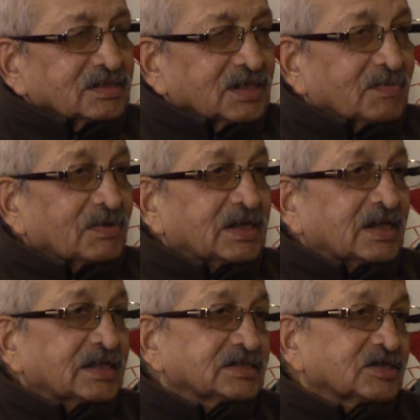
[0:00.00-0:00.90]
Therefore,
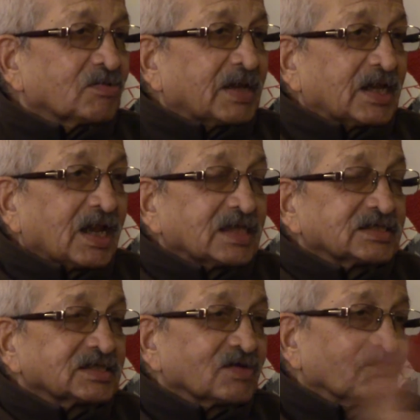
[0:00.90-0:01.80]
instead of
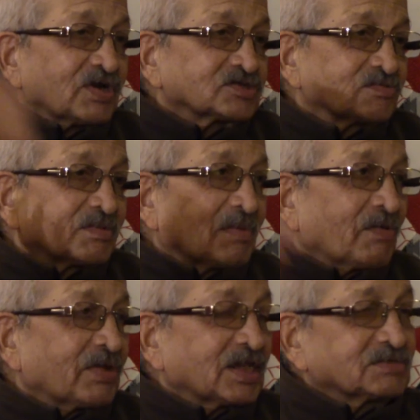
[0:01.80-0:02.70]
analyzing the words of the
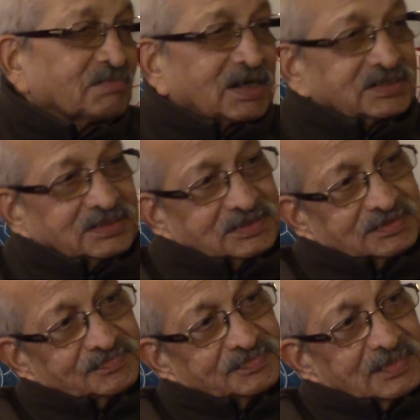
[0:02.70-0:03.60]
various masters,
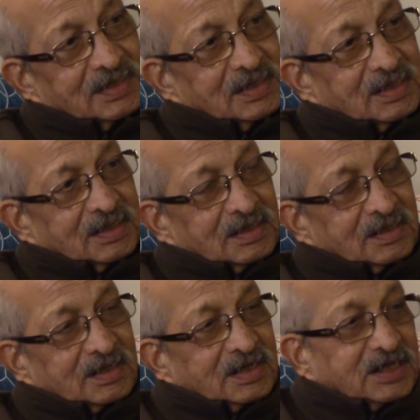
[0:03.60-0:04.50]

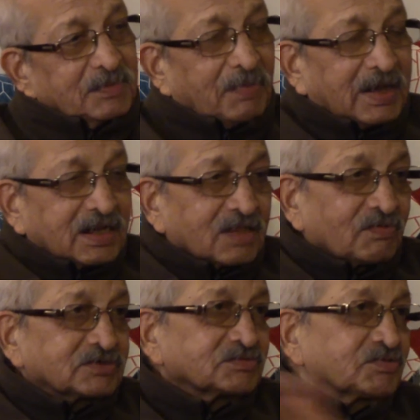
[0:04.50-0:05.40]
defining the
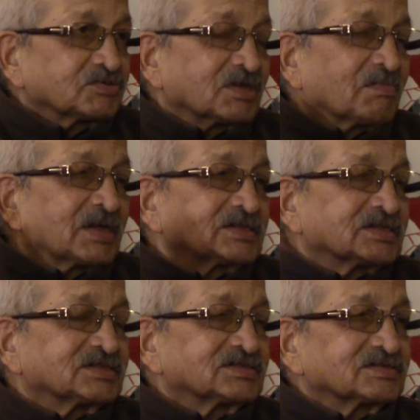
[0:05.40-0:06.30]
words of spiritual
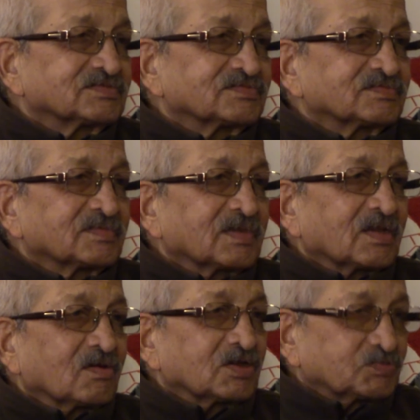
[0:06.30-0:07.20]
masters
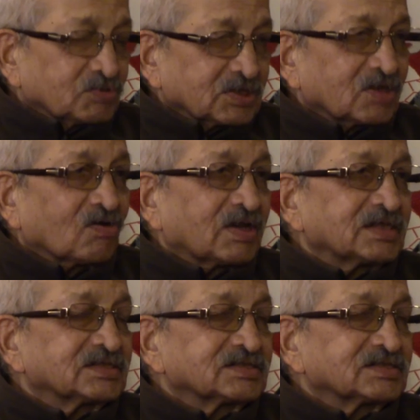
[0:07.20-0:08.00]
or spiritual knowledge,